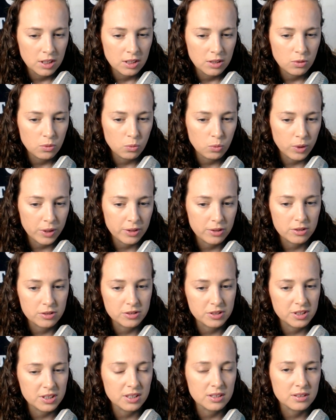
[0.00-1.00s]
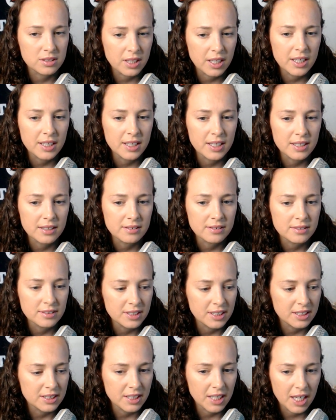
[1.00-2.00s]
when there's the tight end
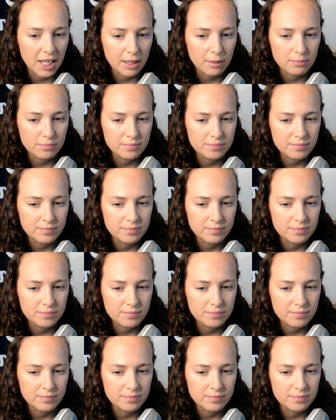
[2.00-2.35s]
in the game.